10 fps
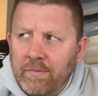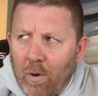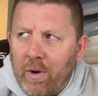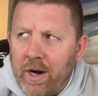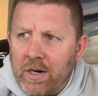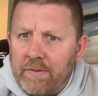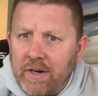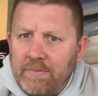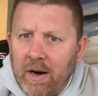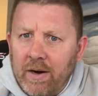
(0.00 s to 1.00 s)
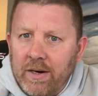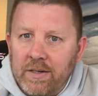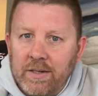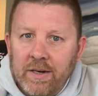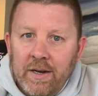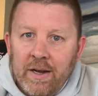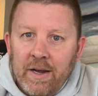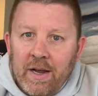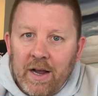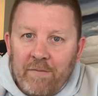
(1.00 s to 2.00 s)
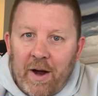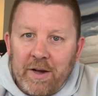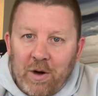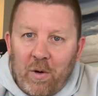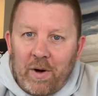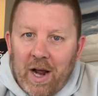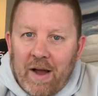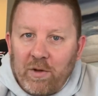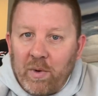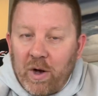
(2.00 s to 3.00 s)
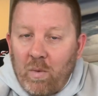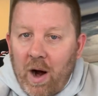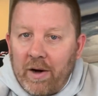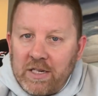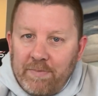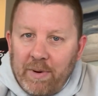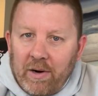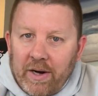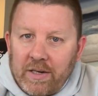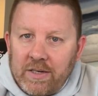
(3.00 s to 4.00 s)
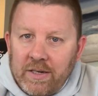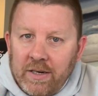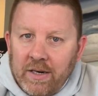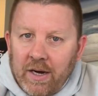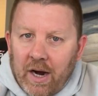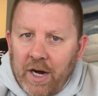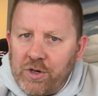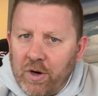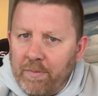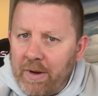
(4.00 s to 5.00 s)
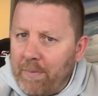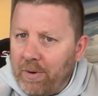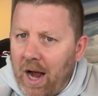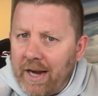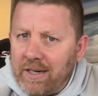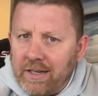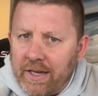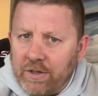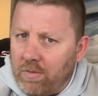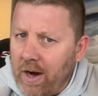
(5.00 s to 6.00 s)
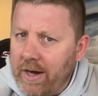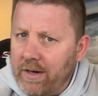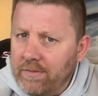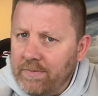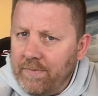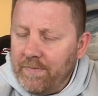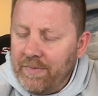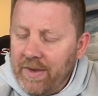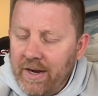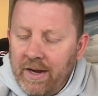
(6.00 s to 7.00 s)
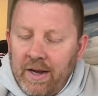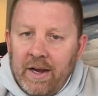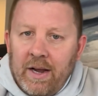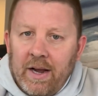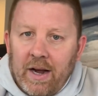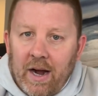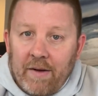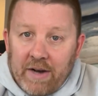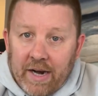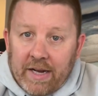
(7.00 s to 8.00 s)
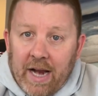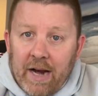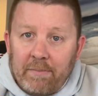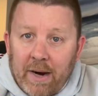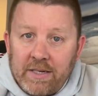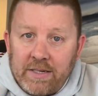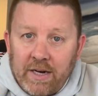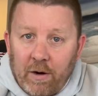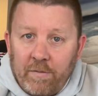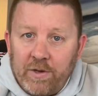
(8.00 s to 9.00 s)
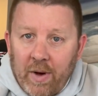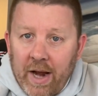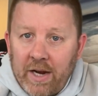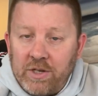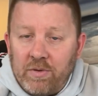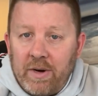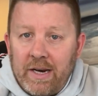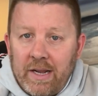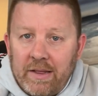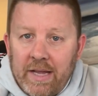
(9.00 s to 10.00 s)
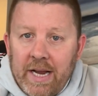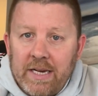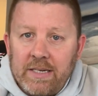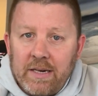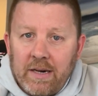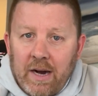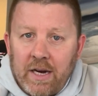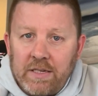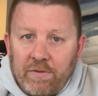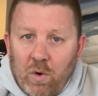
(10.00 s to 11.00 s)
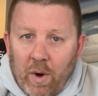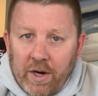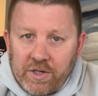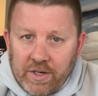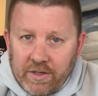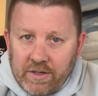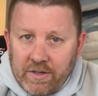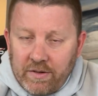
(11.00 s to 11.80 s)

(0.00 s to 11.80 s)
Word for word: Four years of experience. If I don't have the required experience, I shouldn't be applying to these, right? I've dedicated myself to answering these kinds of questions